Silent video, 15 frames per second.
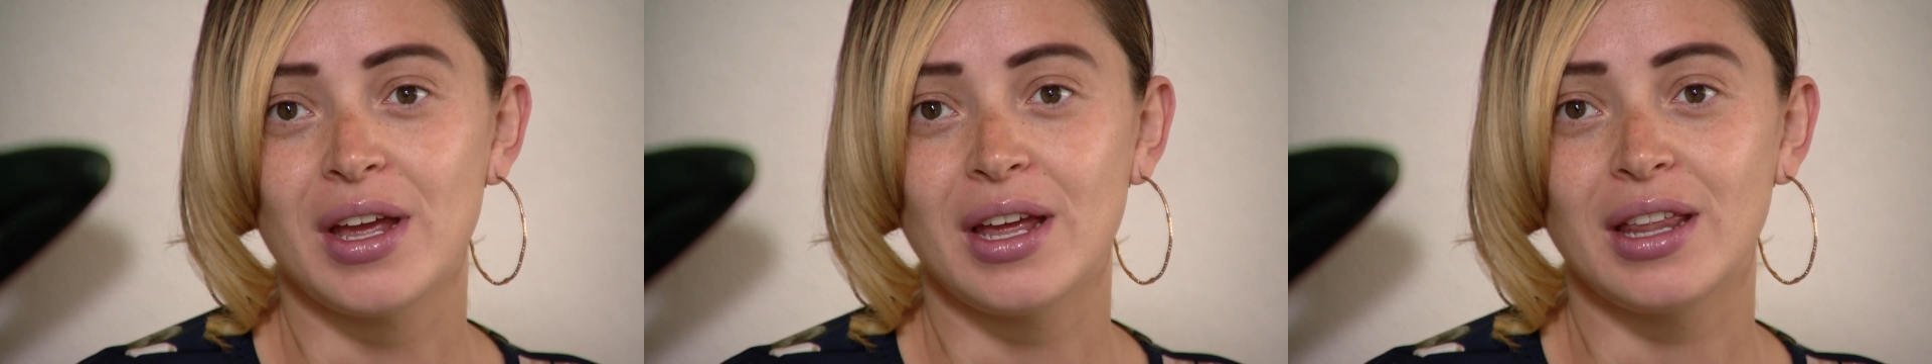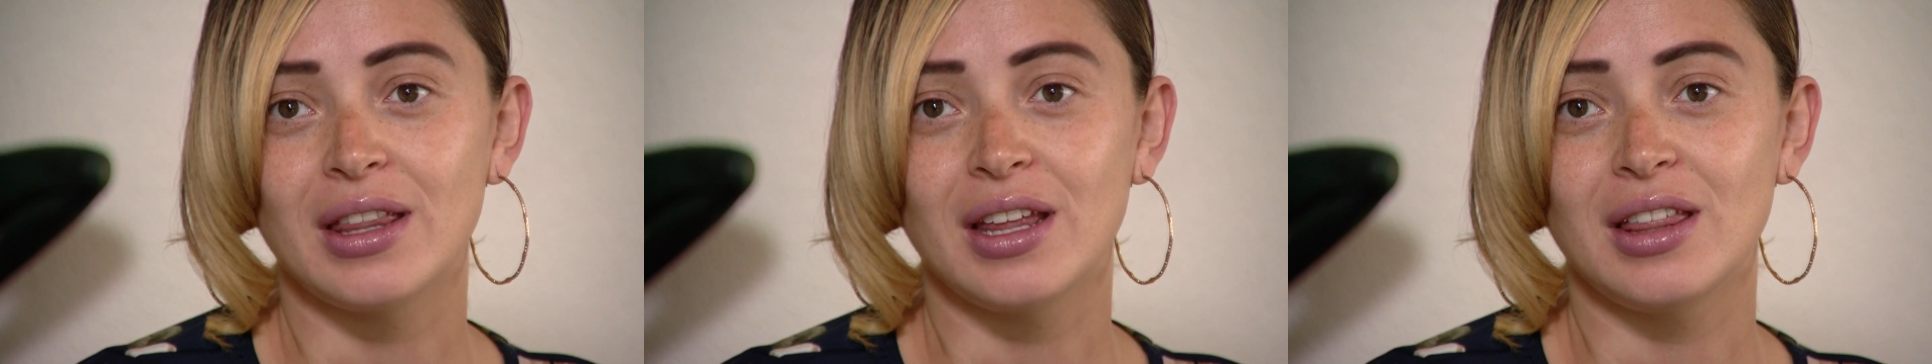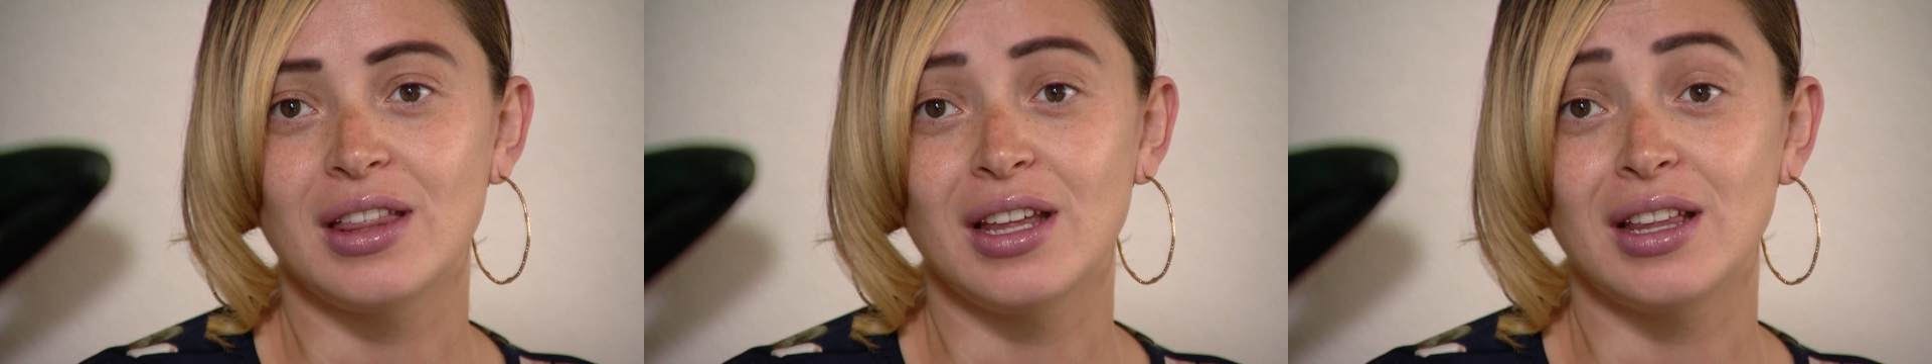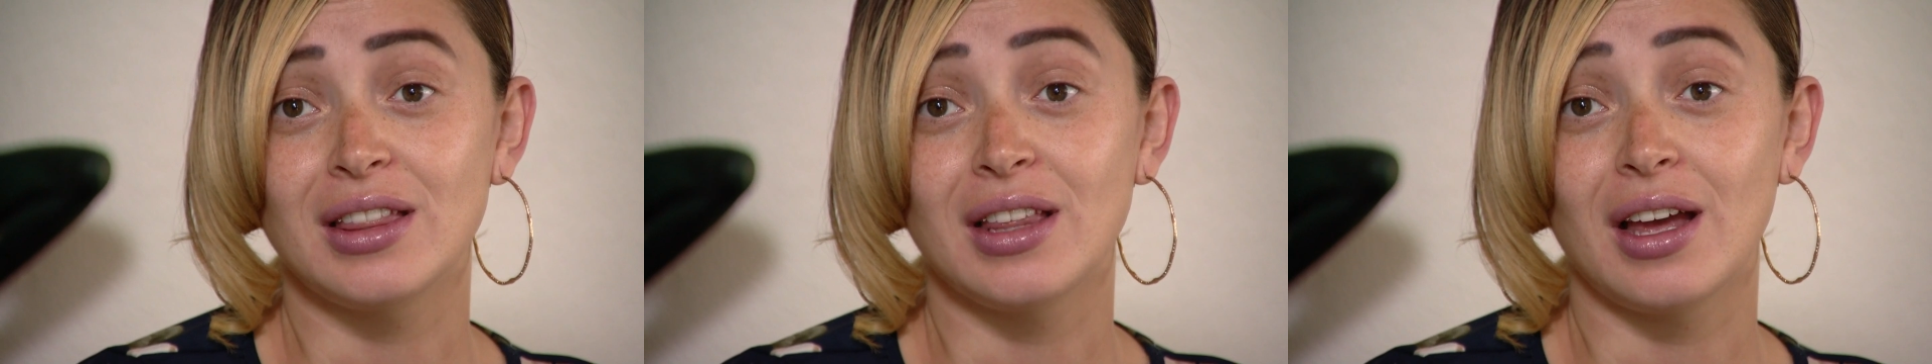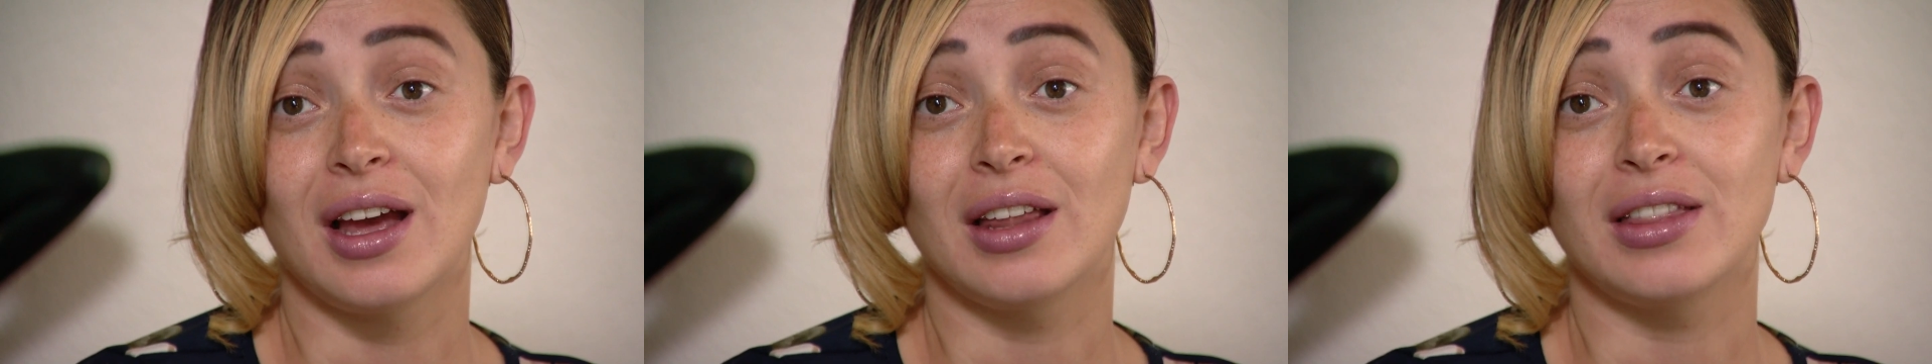and they think
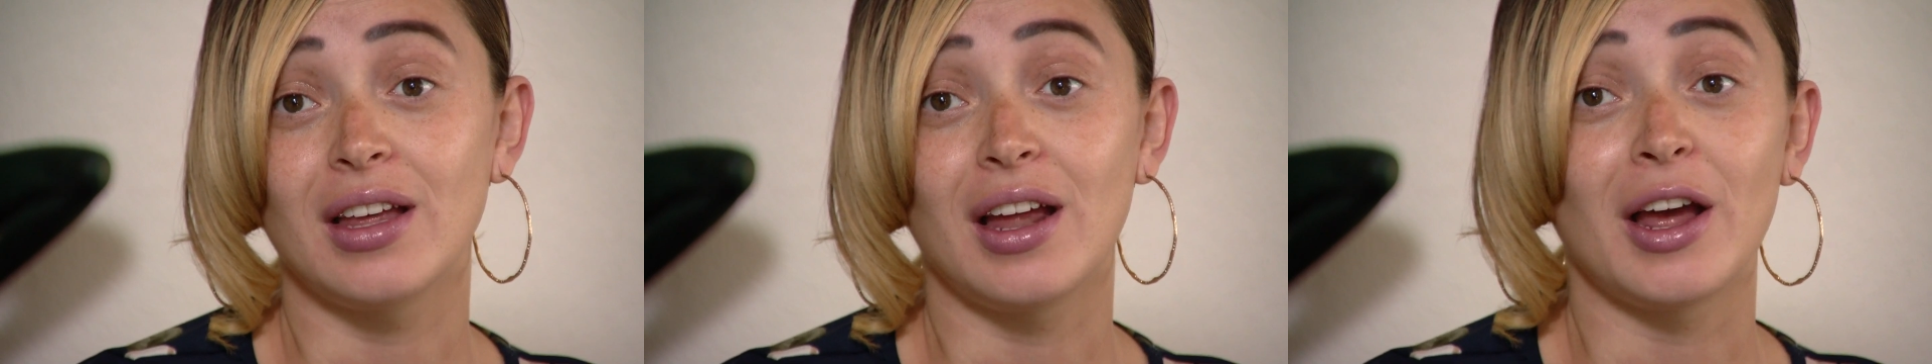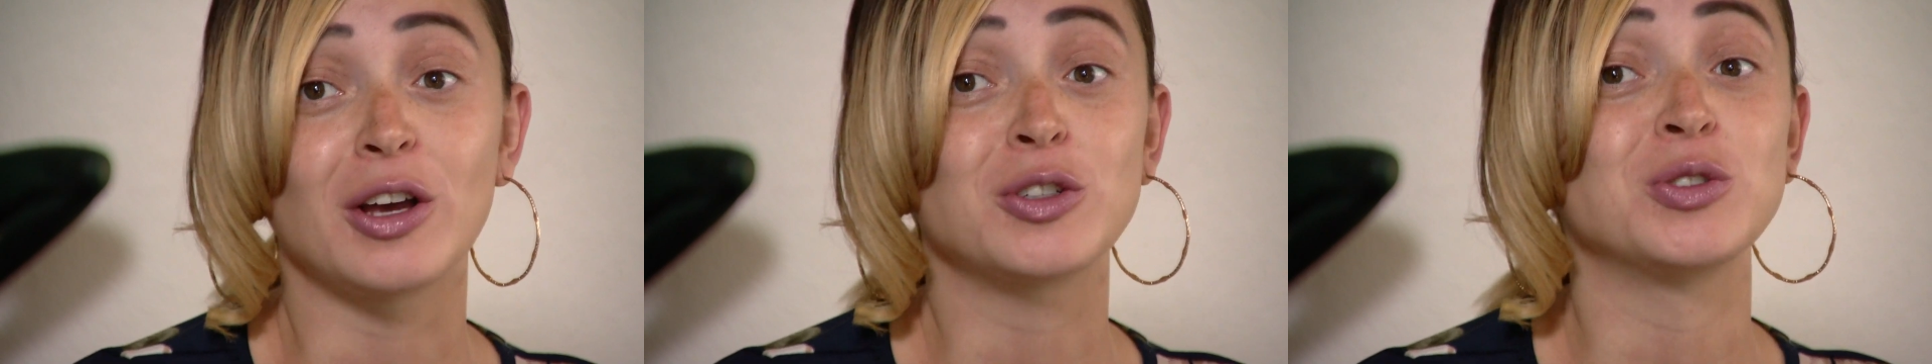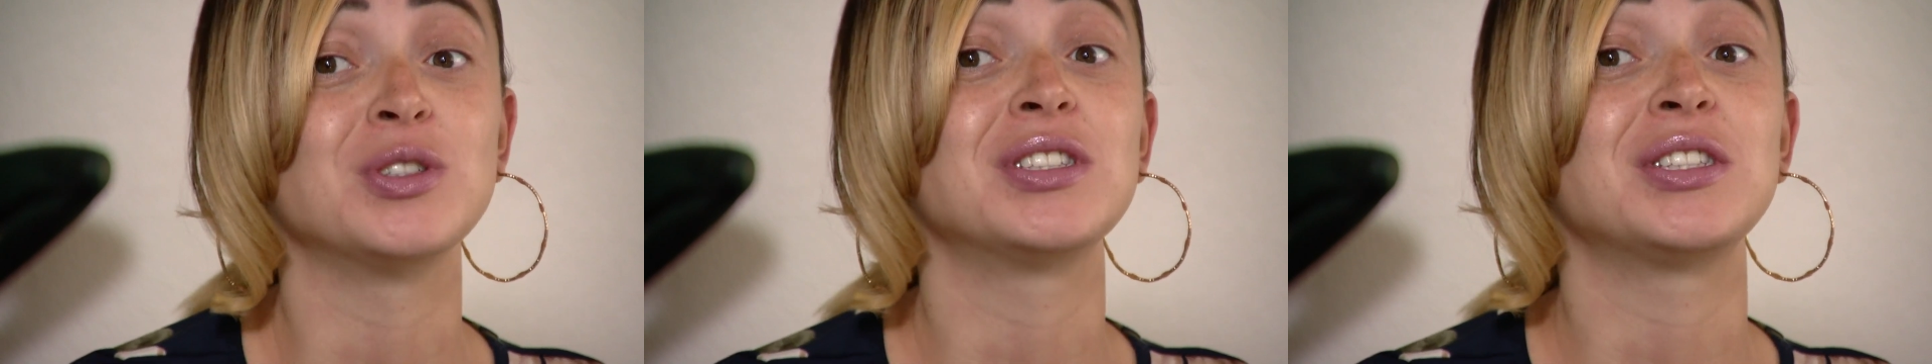that that actually